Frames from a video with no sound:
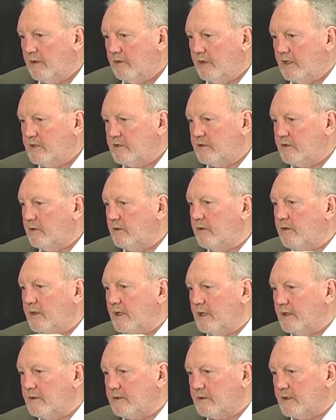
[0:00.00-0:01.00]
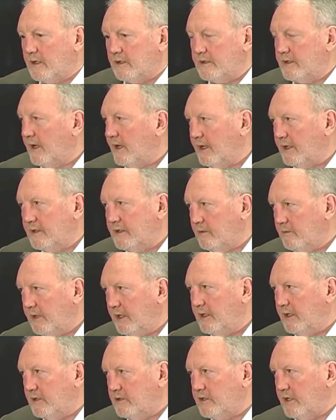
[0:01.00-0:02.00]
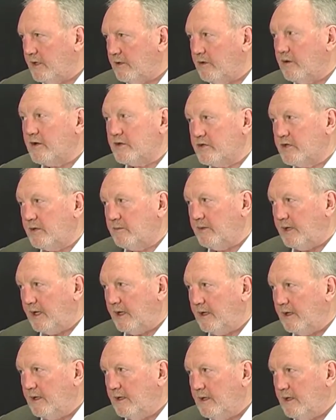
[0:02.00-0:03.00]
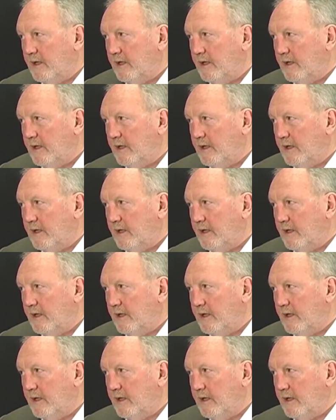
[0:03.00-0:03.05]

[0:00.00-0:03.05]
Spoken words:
these two things are dying to meet each other, or should be.